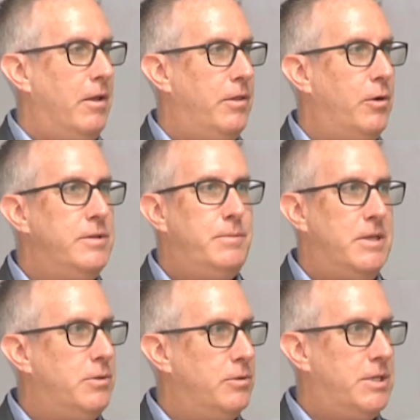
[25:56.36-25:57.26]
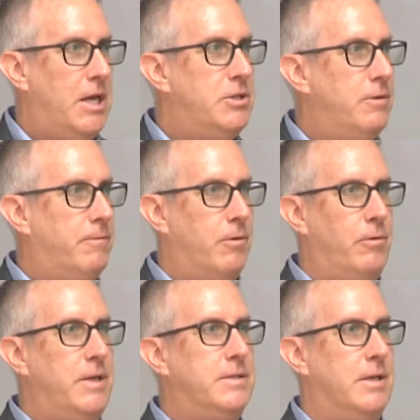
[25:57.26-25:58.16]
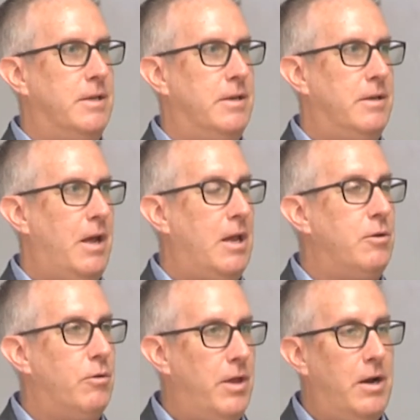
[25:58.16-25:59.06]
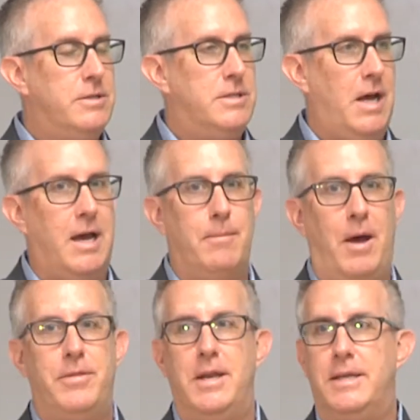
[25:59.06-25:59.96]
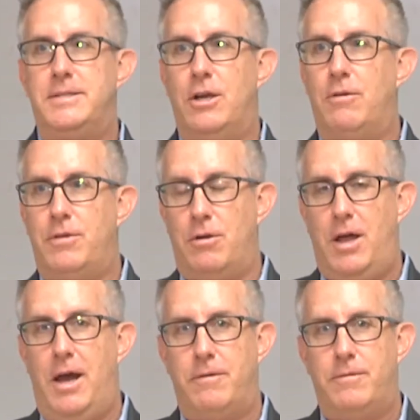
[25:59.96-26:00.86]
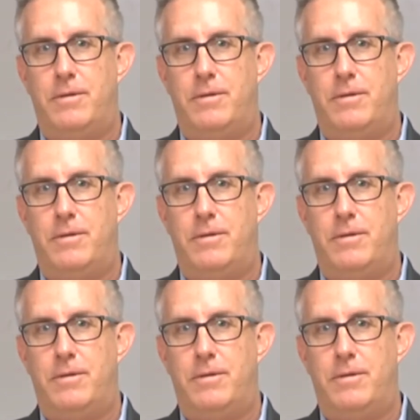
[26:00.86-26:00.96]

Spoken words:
They're in special education for a reason, and you're there to talk about the next year of their life.